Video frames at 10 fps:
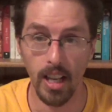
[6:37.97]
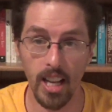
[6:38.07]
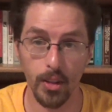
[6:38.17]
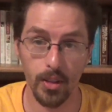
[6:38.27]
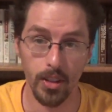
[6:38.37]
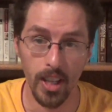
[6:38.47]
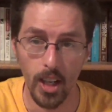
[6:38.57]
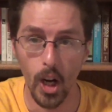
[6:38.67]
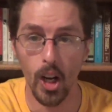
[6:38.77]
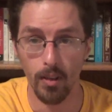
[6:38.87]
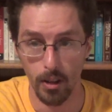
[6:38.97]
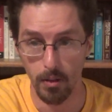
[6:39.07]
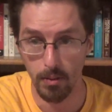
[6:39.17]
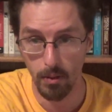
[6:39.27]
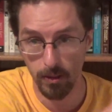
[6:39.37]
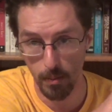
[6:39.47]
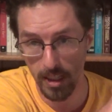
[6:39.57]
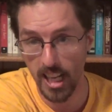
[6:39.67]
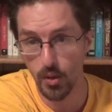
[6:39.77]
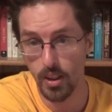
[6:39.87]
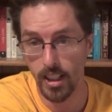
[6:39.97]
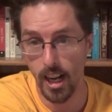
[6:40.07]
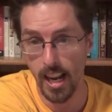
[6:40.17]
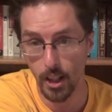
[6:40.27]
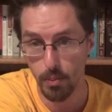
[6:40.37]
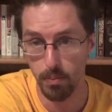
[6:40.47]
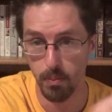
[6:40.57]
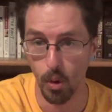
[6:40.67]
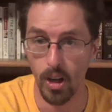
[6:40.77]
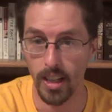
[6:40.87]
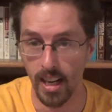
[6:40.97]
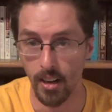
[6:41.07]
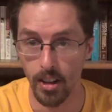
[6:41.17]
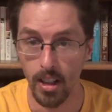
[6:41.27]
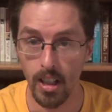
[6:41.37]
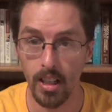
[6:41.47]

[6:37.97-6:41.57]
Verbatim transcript: As John Oliver from Last Week Tonight has pointed out,